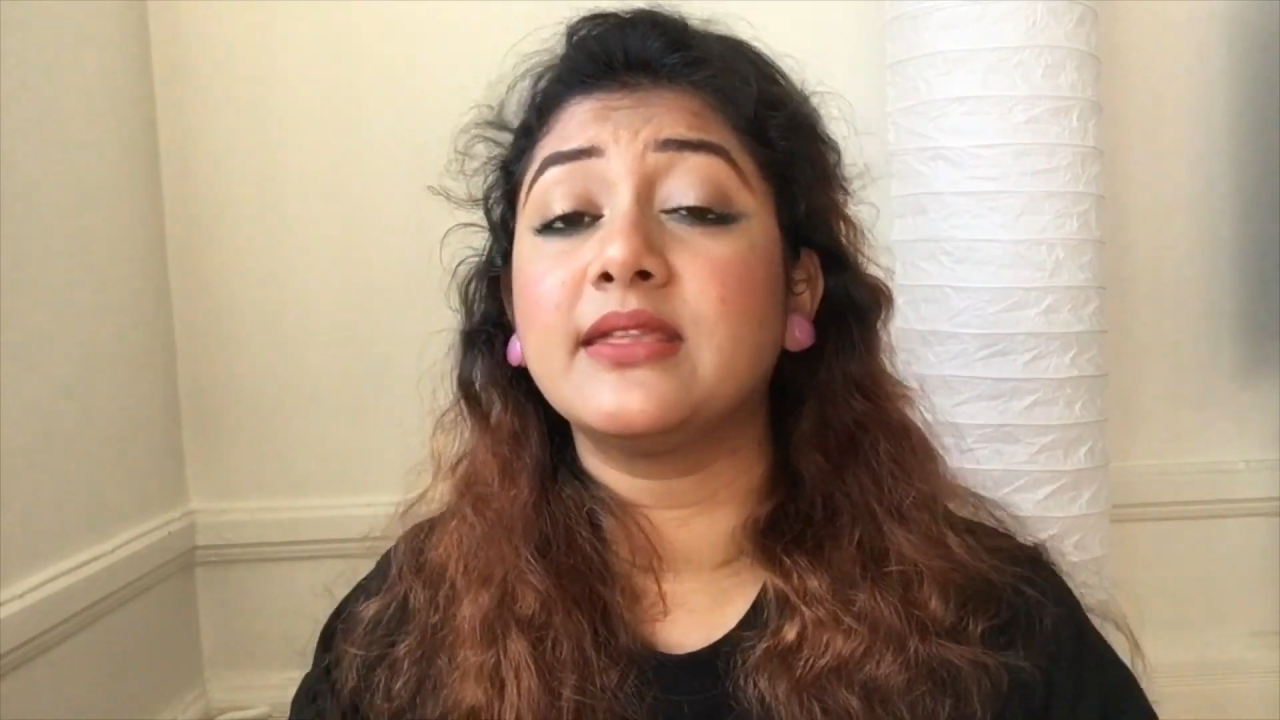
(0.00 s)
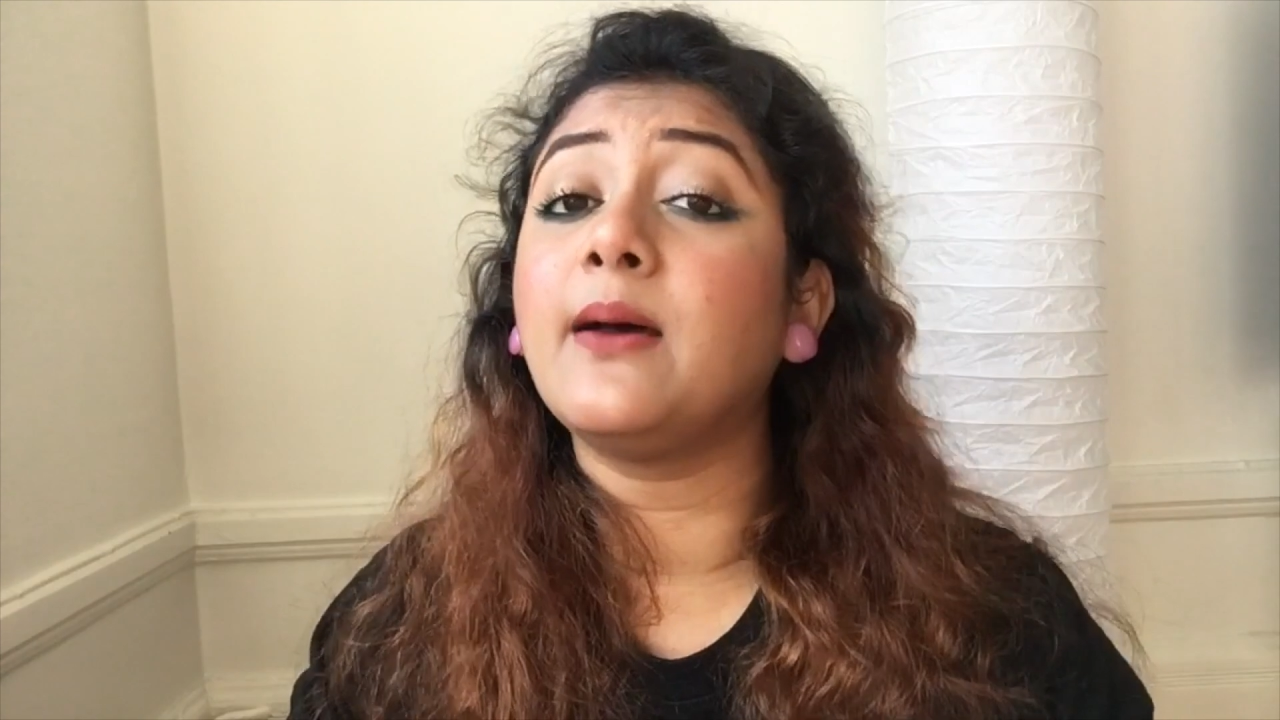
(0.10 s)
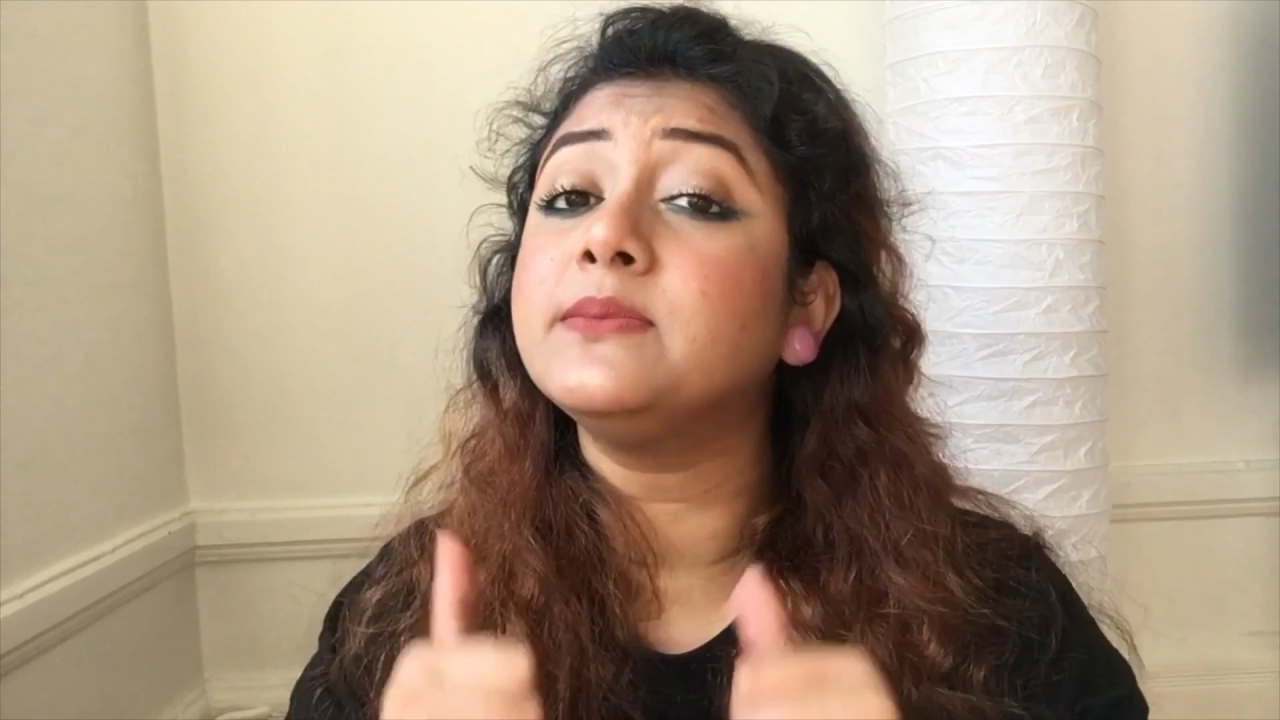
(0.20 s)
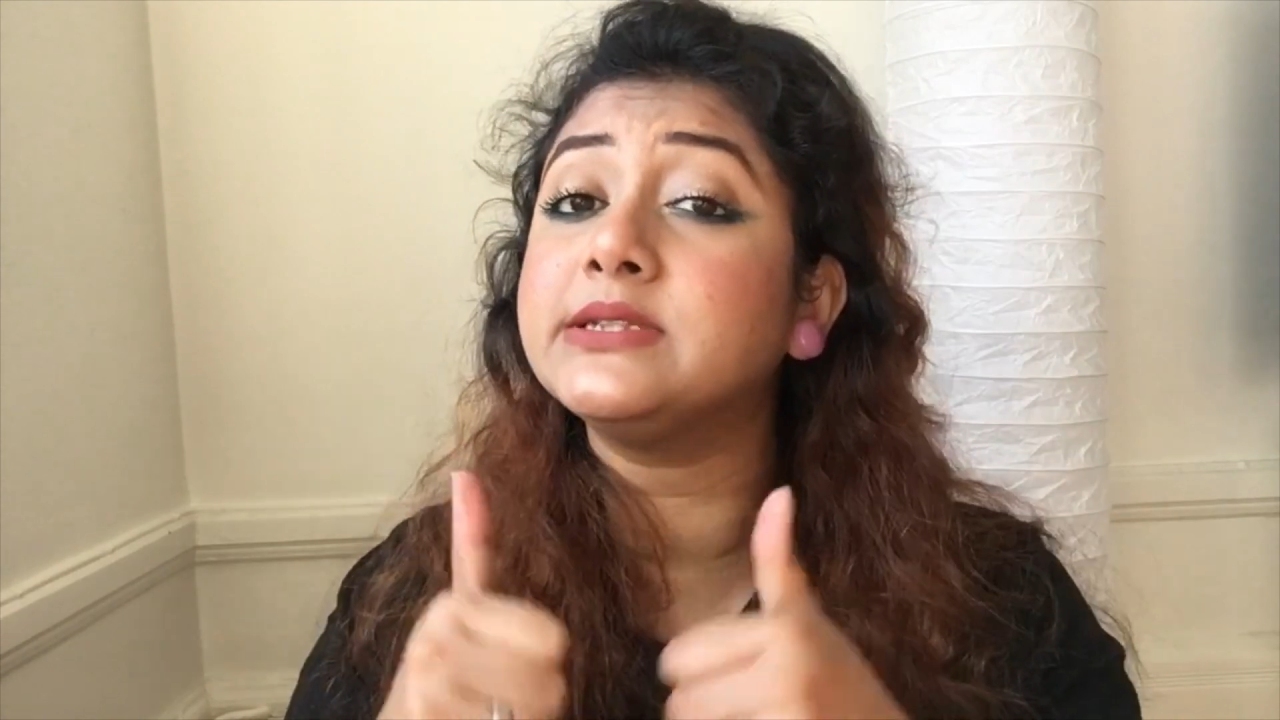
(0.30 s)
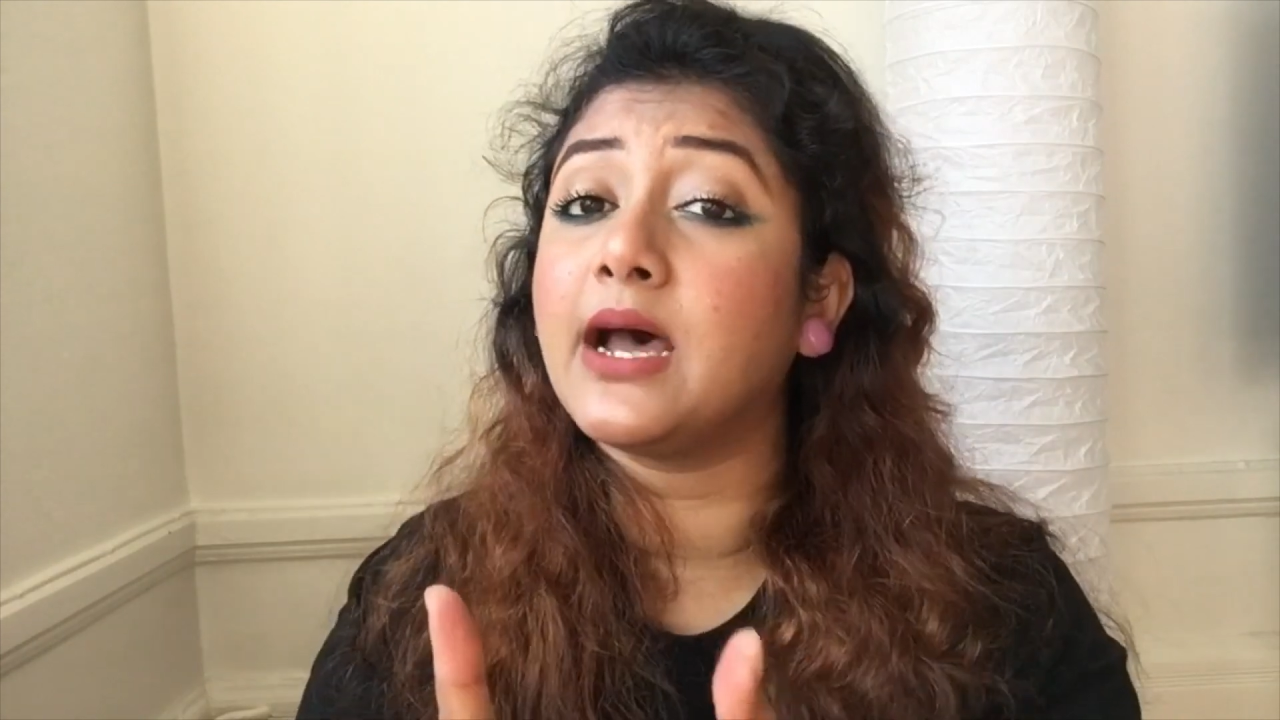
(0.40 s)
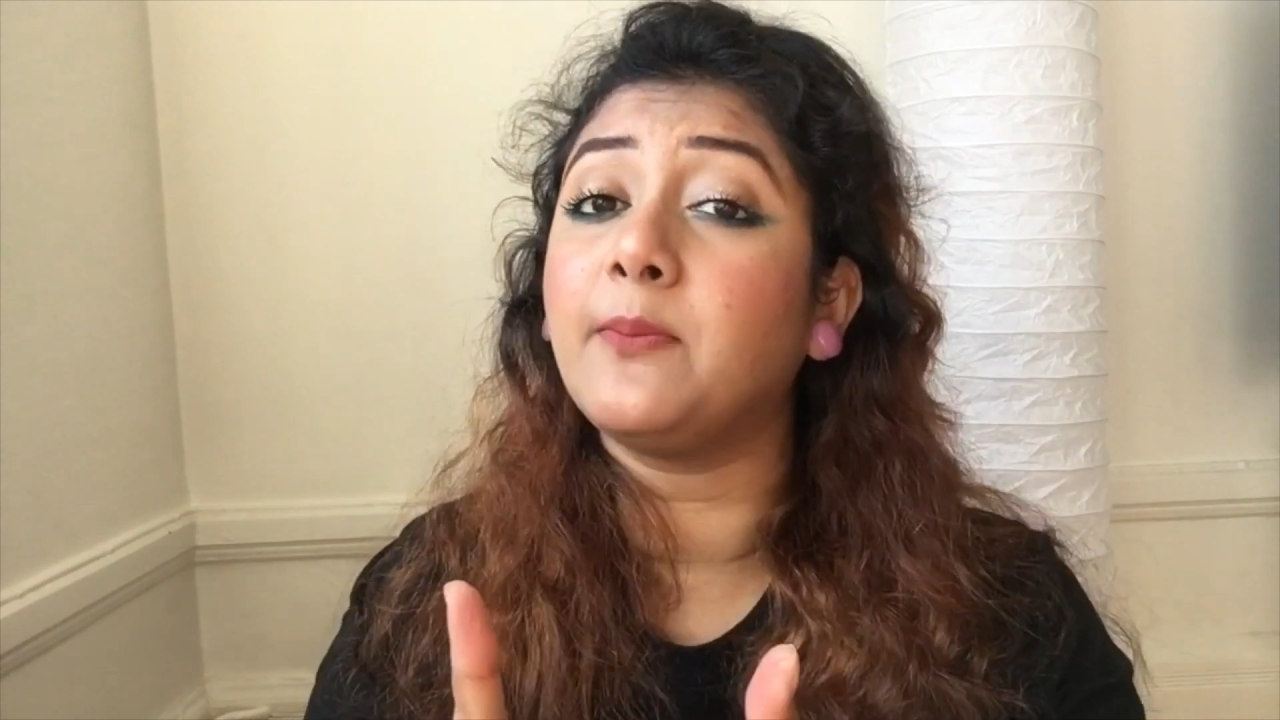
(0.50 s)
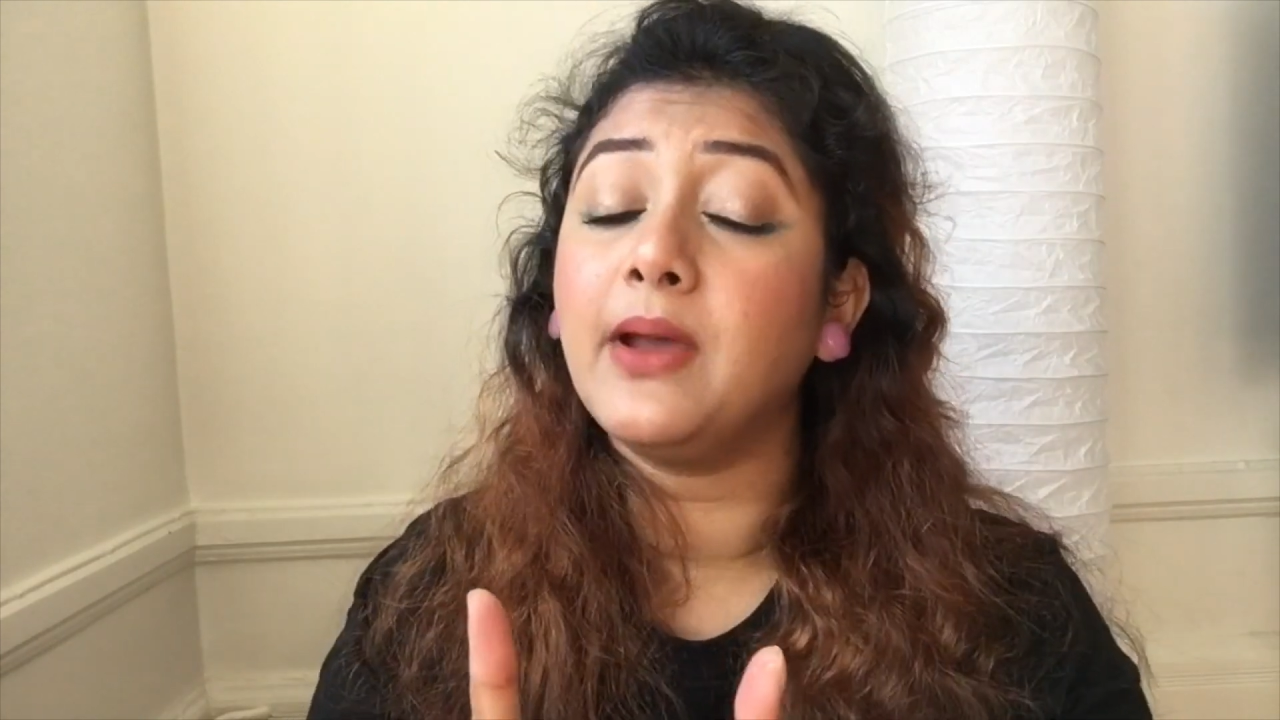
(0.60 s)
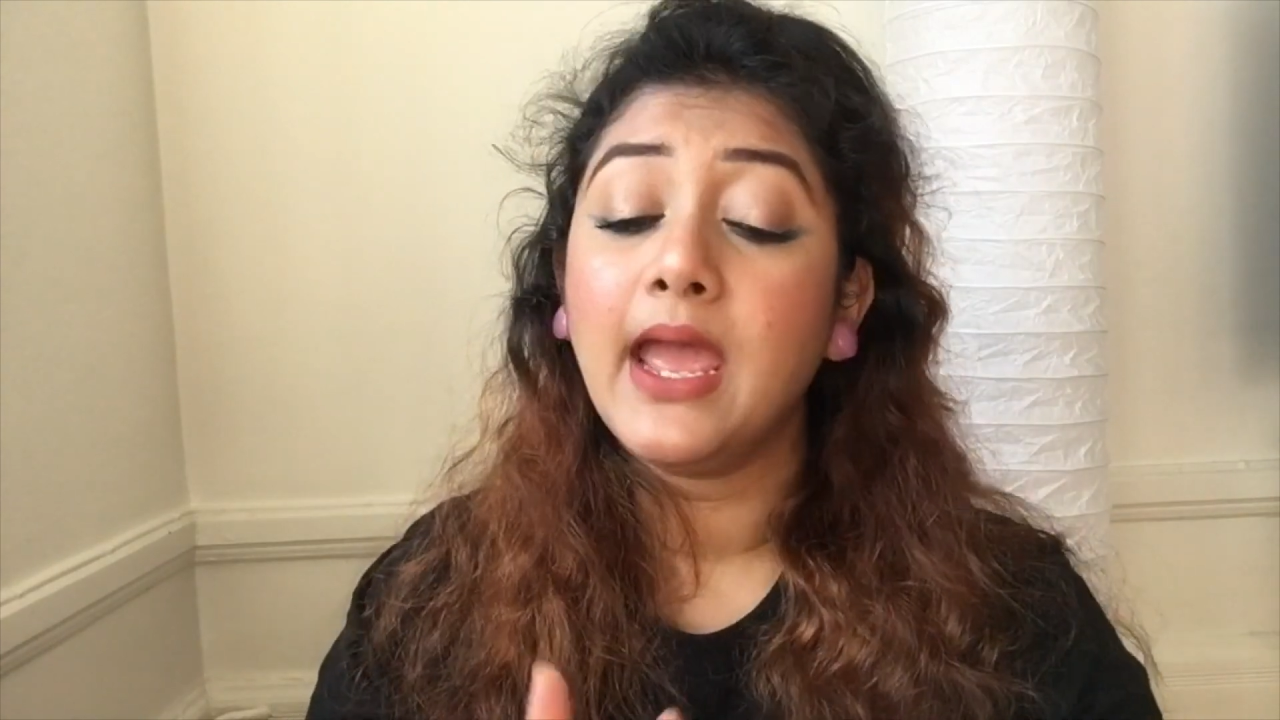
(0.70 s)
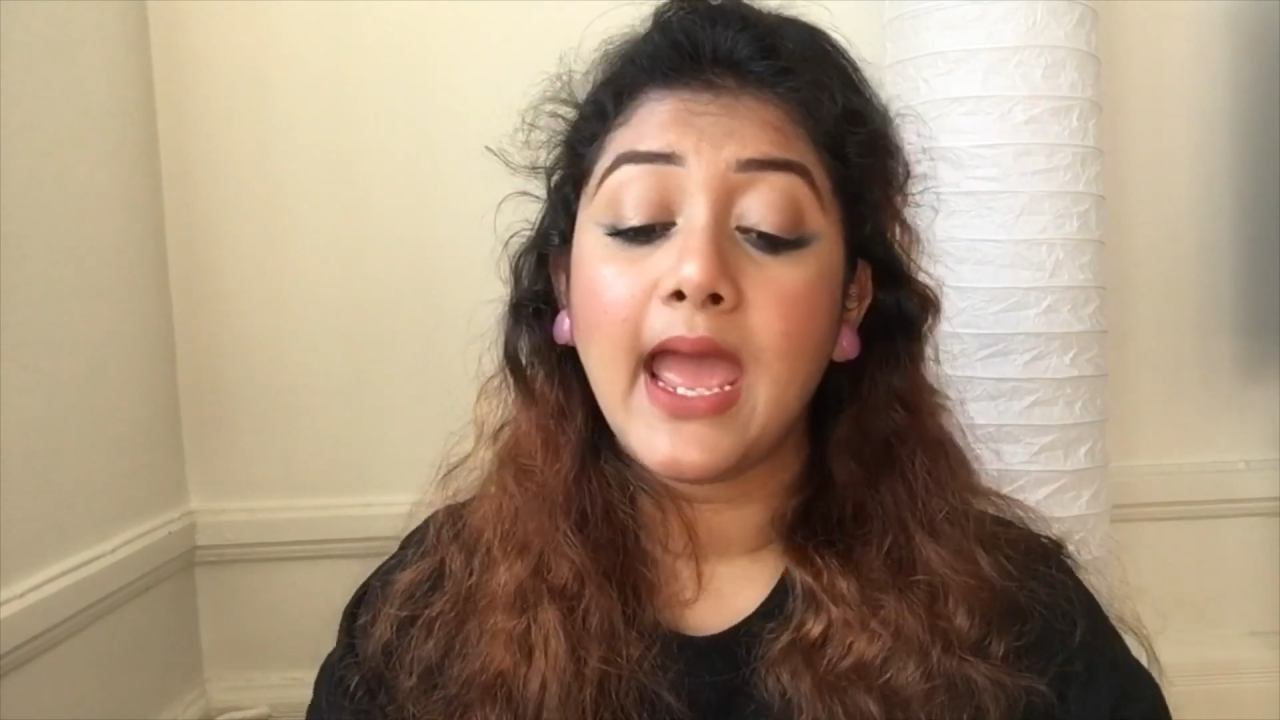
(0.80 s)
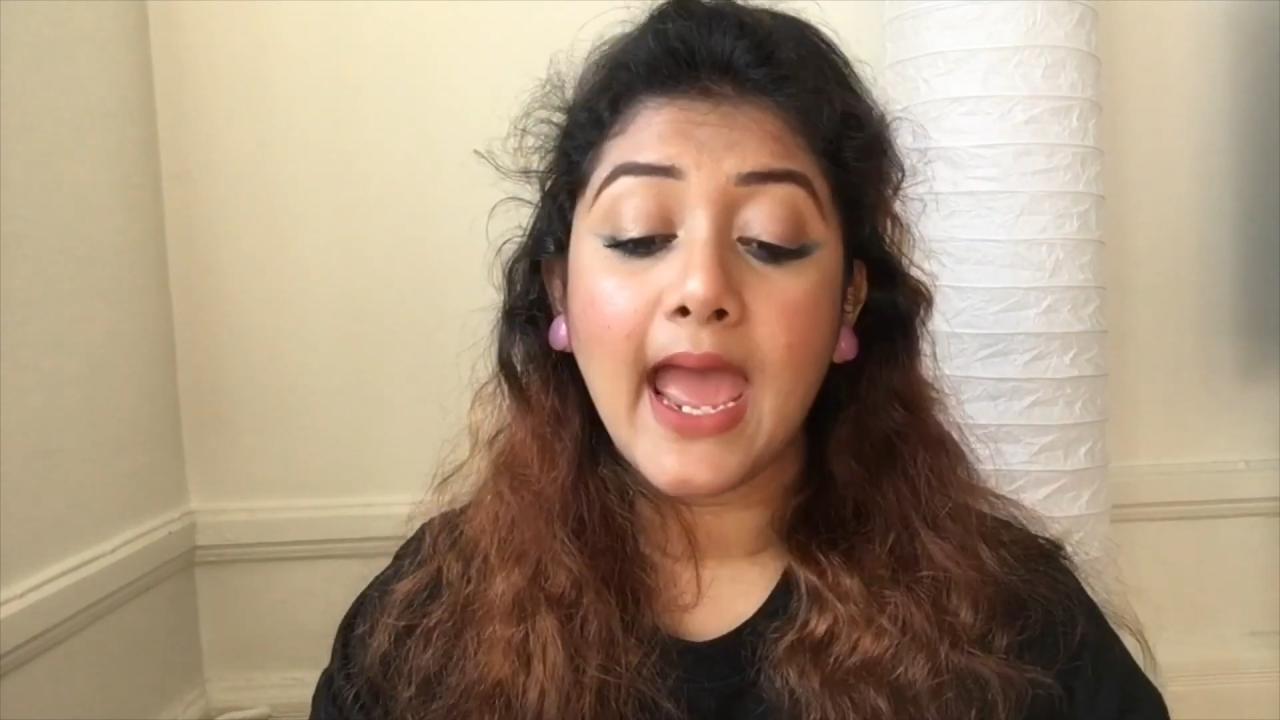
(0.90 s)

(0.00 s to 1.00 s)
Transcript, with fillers: thumbs up,